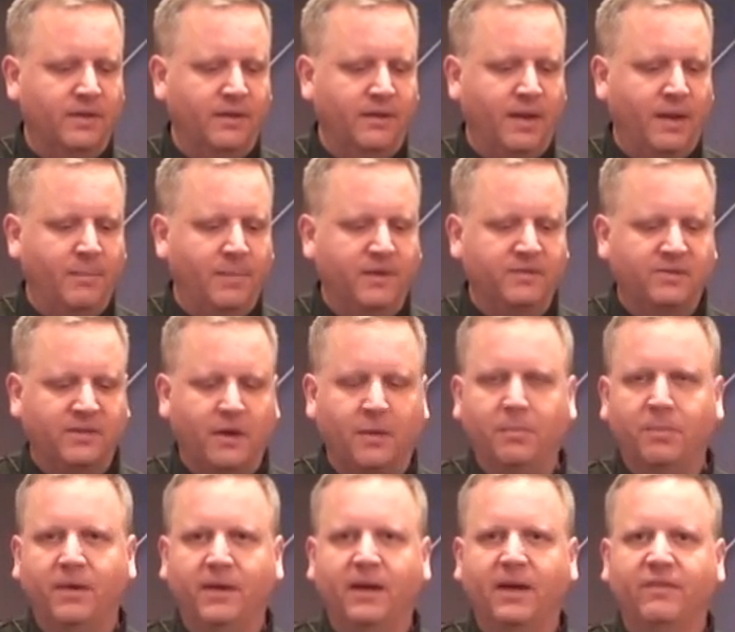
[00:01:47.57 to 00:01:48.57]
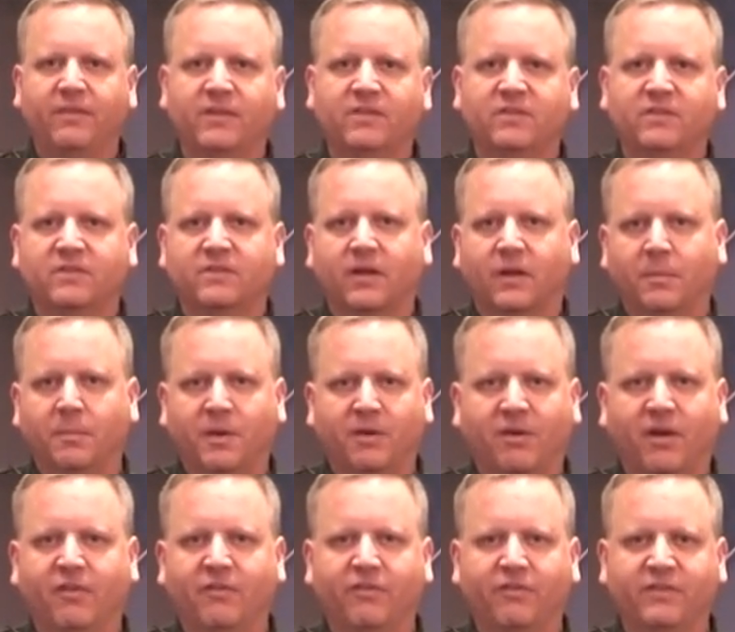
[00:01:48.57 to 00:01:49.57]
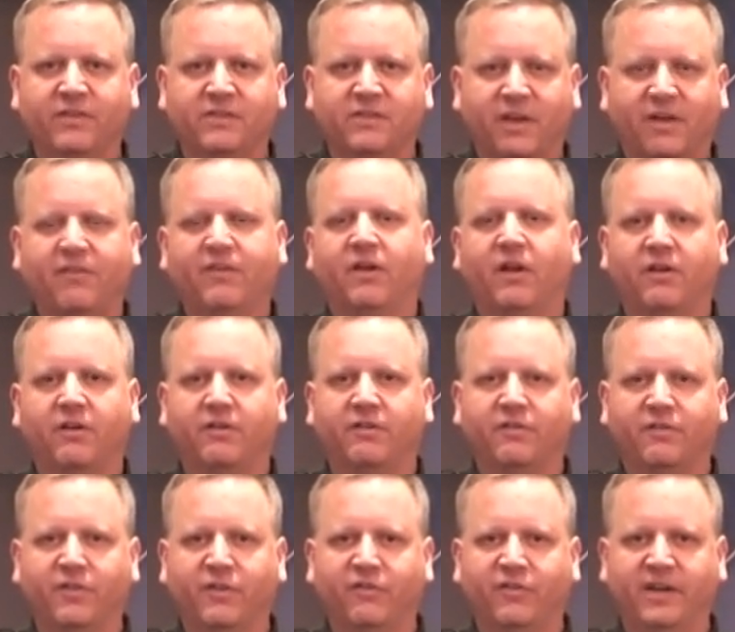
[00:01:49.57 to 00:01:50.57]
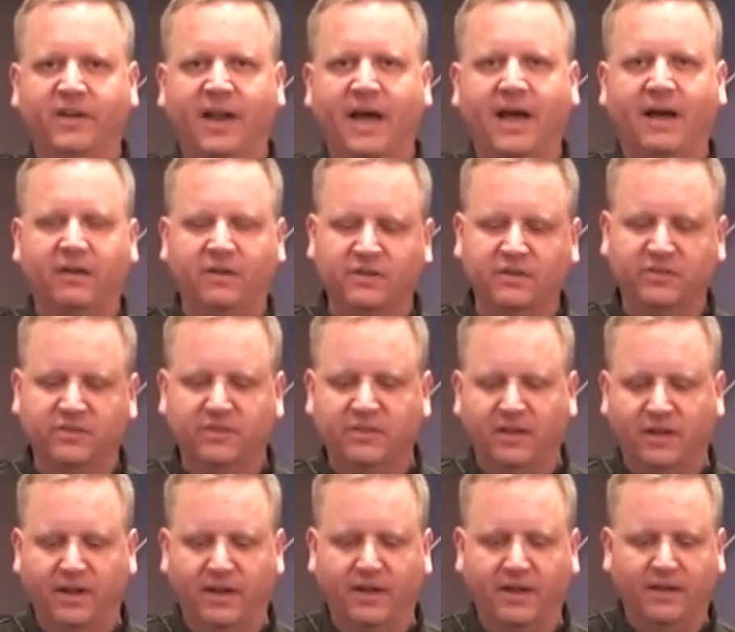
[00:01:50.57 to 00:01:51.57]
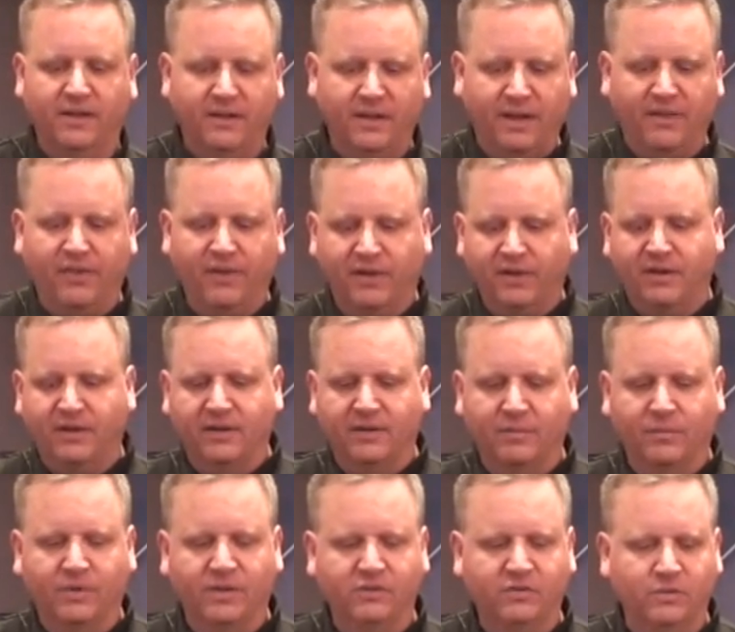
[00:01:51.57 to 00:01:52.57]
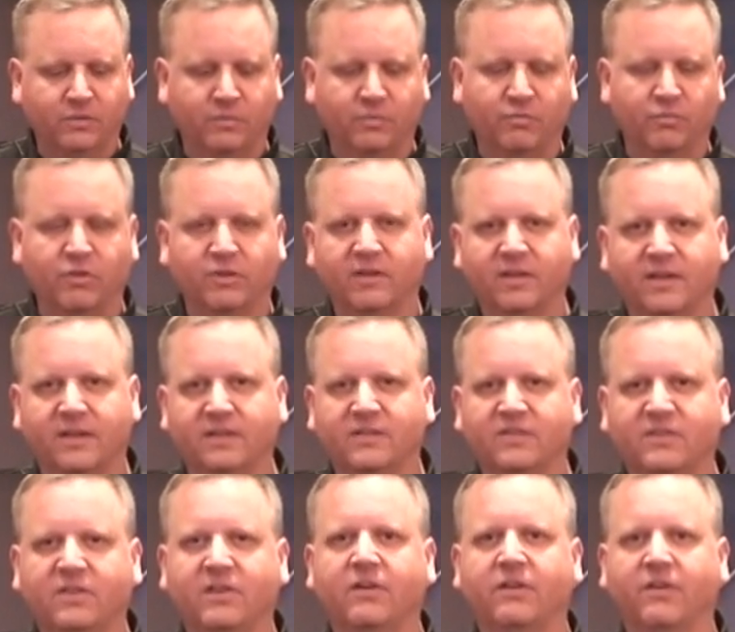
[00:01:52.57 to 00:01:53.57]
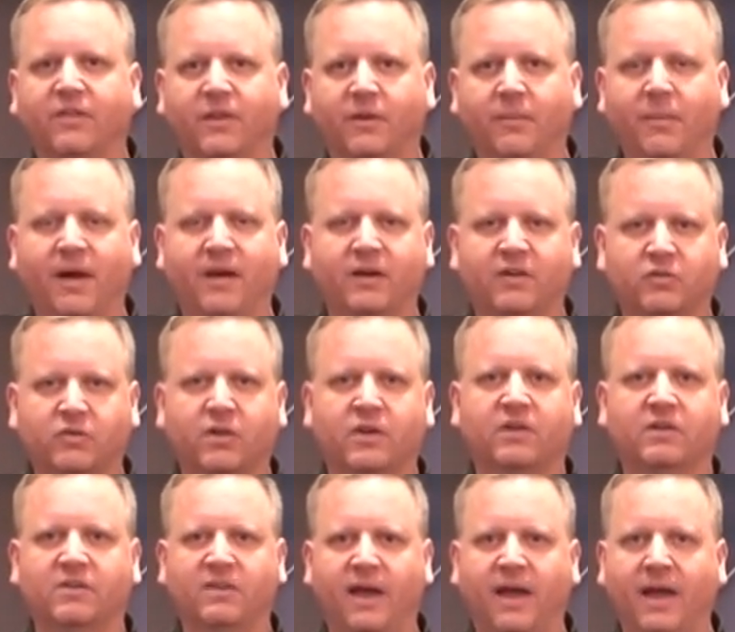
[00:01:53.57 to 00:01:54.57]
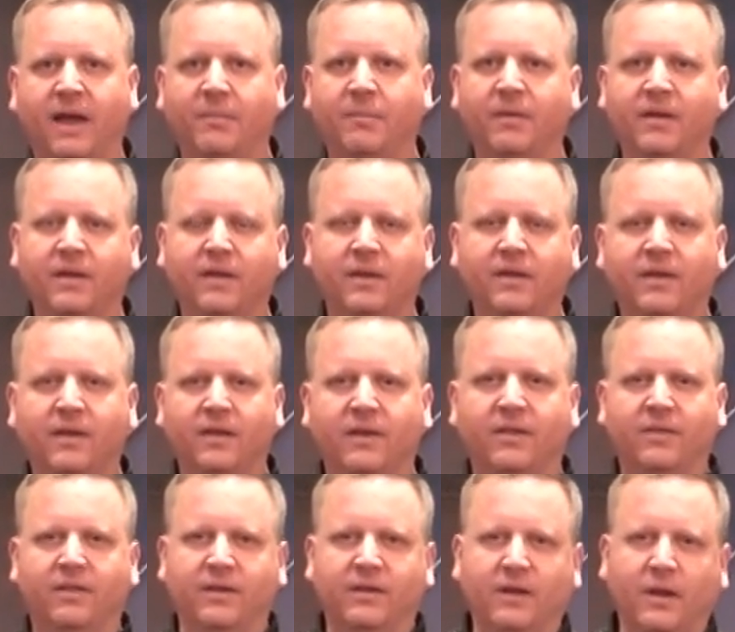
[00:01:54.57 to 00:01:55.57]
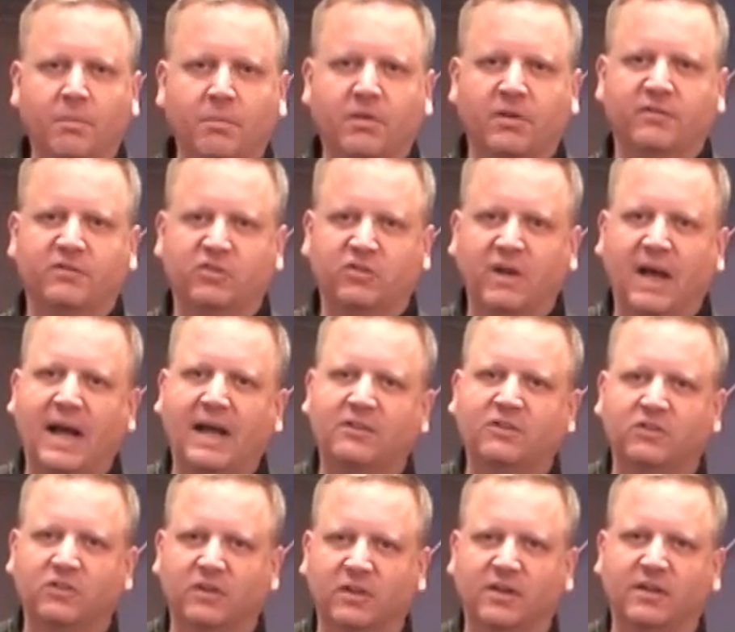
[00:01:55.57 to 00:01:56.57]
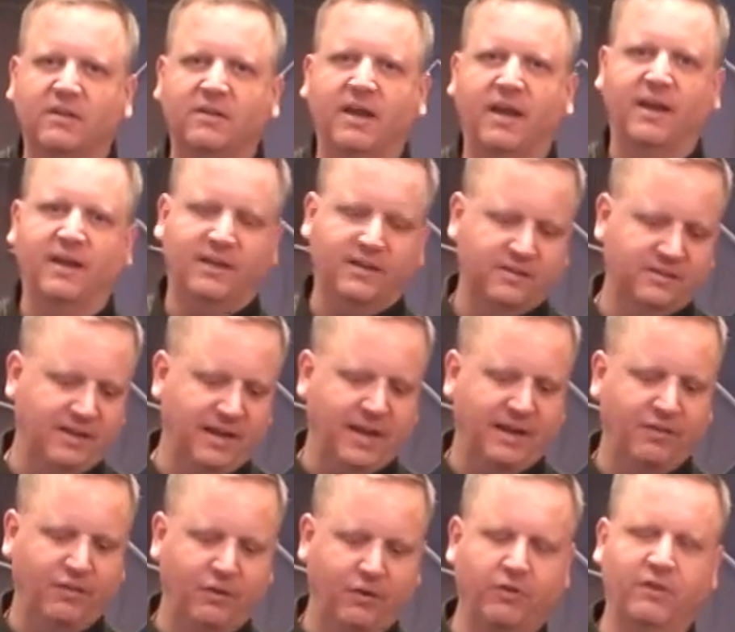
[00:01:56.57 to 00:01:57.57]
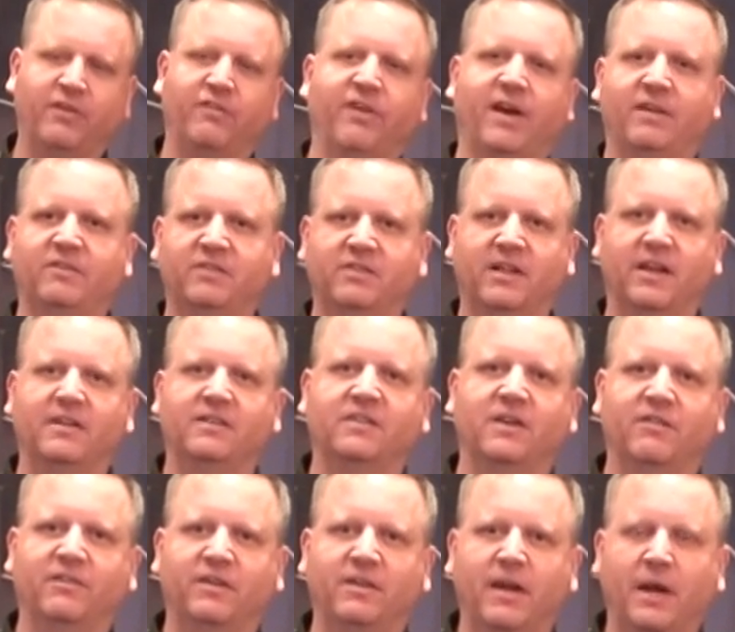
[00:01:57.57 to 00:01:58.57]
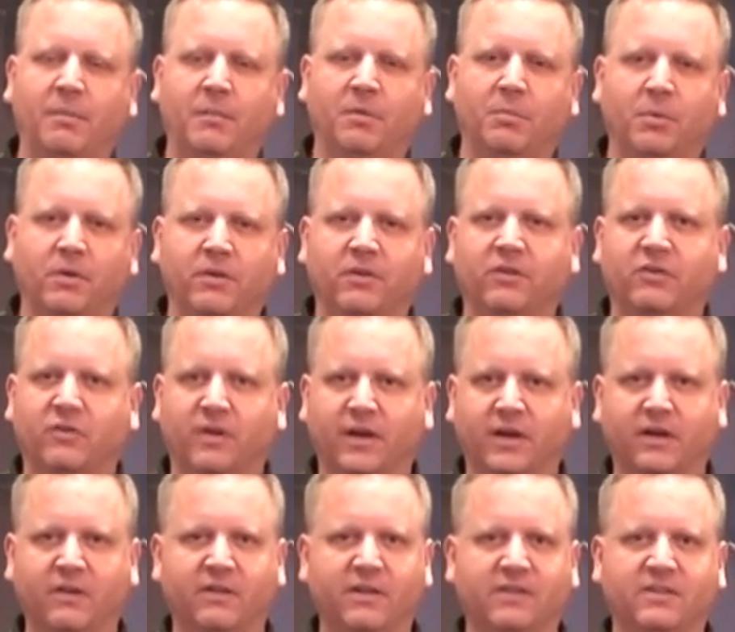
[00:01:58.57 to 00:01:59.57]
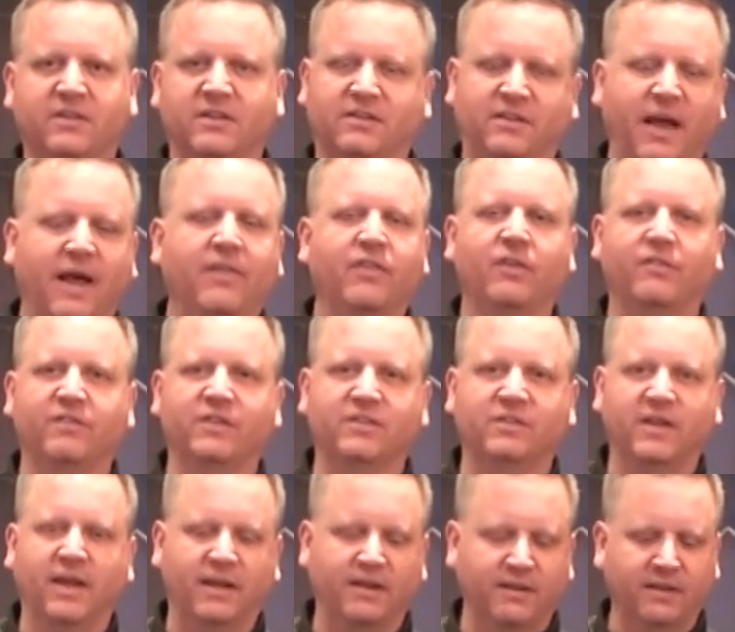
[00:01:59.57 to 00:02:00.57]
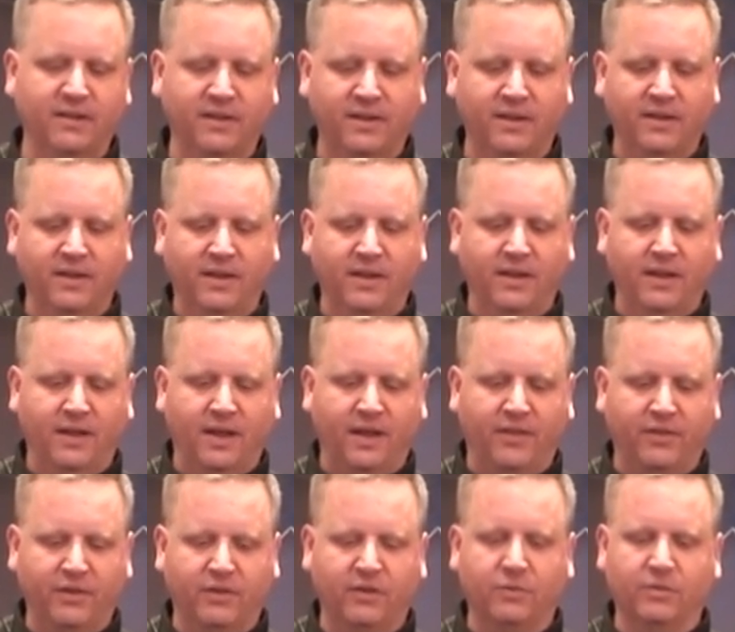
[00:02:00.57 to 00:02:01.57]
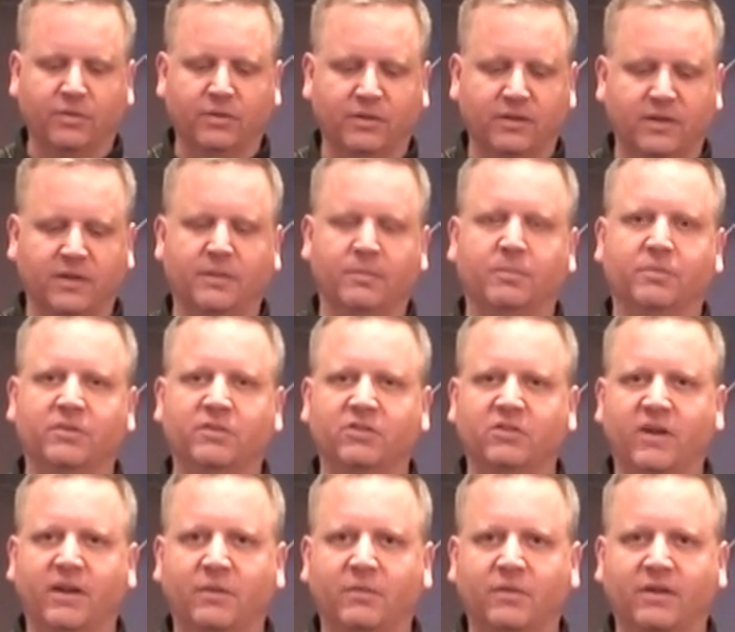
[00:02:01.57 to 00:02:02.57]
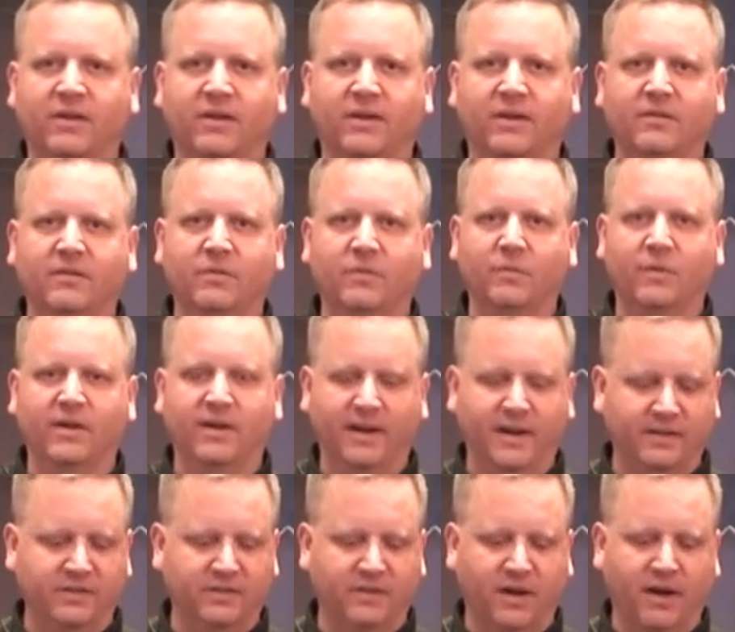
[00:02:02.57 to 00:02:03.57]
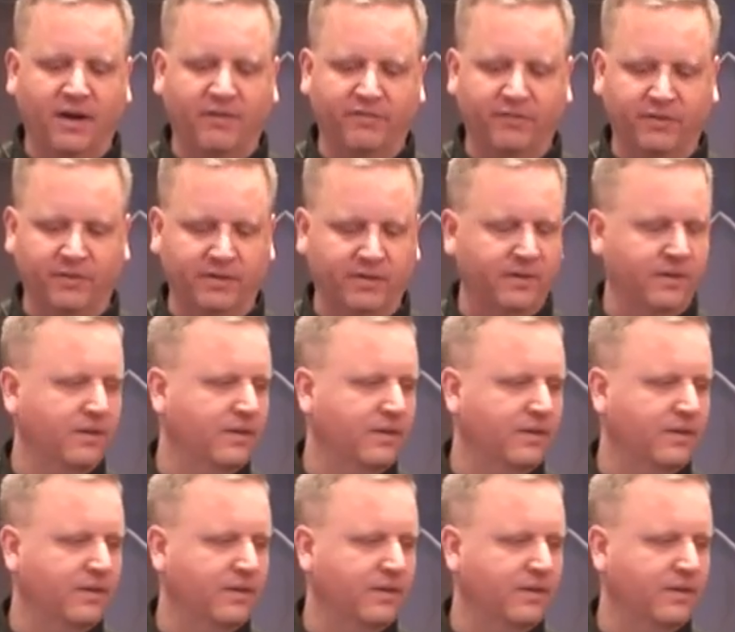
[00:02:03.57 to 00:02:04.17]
MSRP on this is going to be around $750. I think once you really consider the amount of trigger time, the number of shots you're going to take, it's not 35 cents every time you pull the trigger, it's a tenth of a cent. I think you'll really appreciate what it has to offer.